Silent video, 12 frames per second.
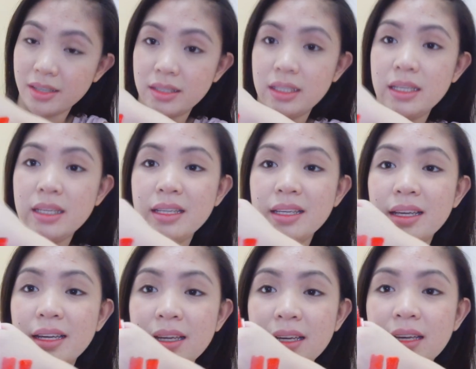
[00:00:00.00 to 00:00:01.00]
See?
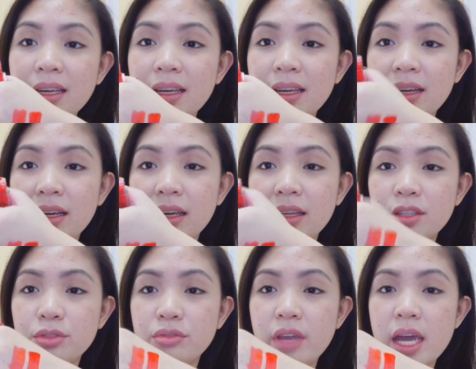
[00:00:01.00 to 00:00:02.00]

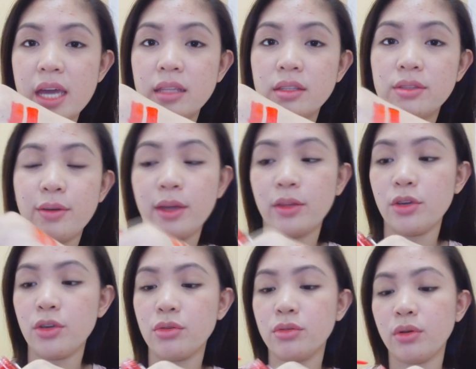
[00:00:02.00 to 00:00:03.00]
It's red. So, ito
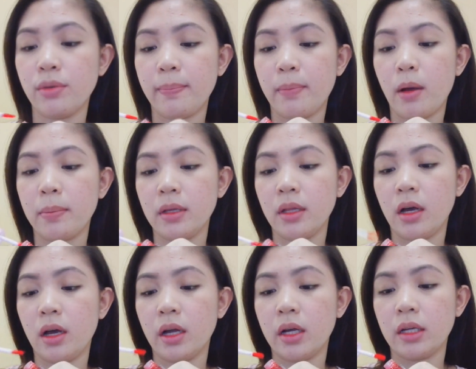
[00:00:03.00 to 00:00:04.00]
yung
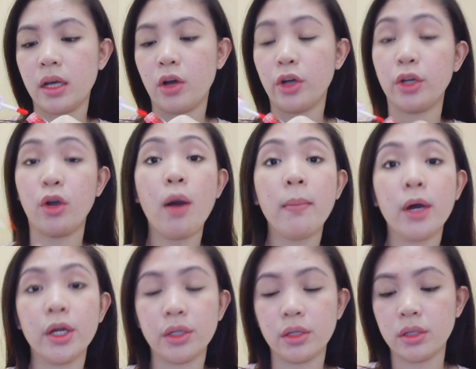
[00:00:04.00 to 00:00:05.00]
popular na, or
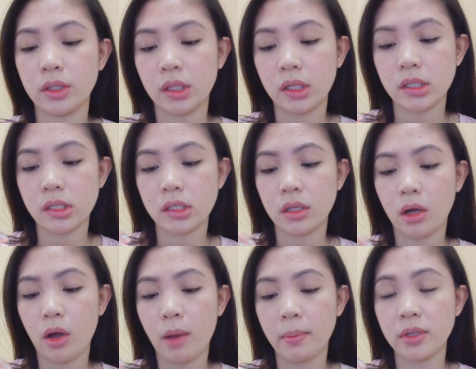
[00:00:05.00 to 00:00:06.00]
common. This is the
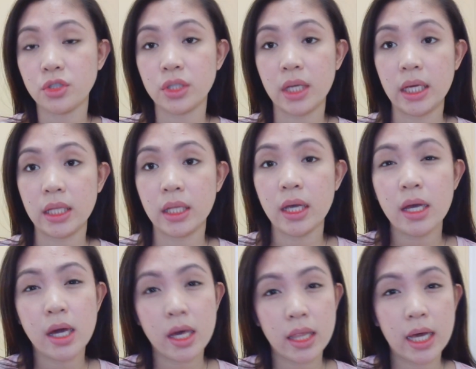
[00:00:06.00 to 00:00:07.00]
common shade
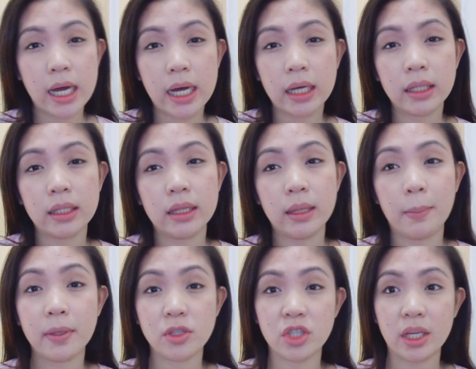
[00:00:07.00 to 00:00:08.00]
ng
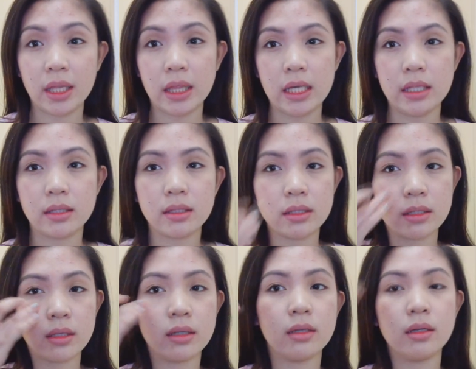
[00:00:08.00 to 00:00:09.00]
lip and cheek
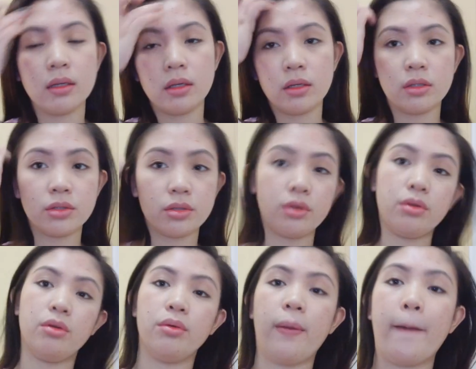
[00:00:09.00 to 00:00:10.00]
tints. So,
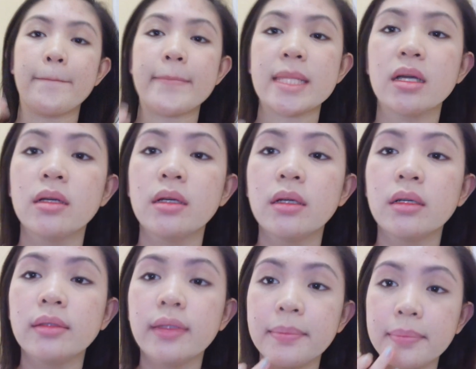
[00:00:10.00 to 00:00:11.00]

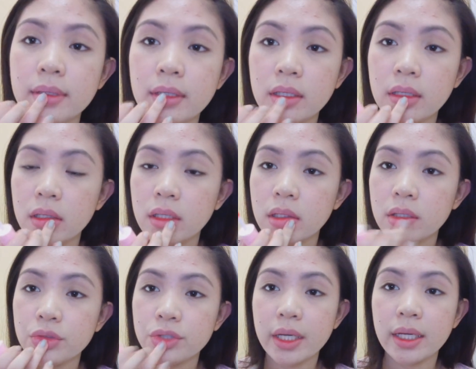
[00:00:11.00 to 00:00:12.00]
let me
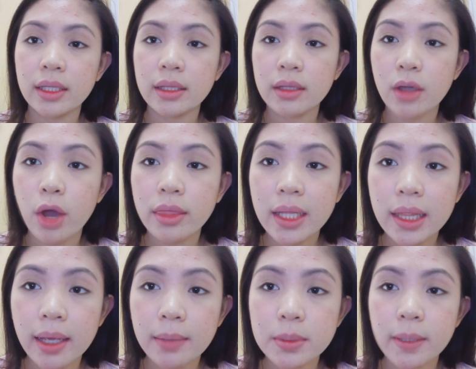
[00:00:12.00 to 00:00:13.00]
try it on the
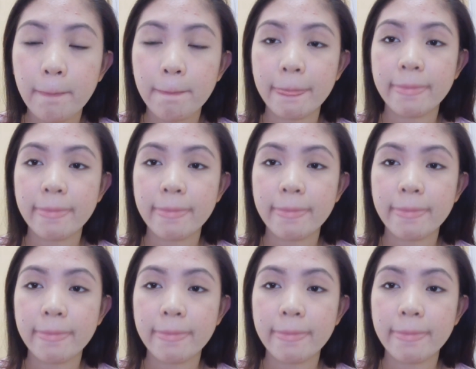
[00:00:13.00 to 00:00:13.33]
lips.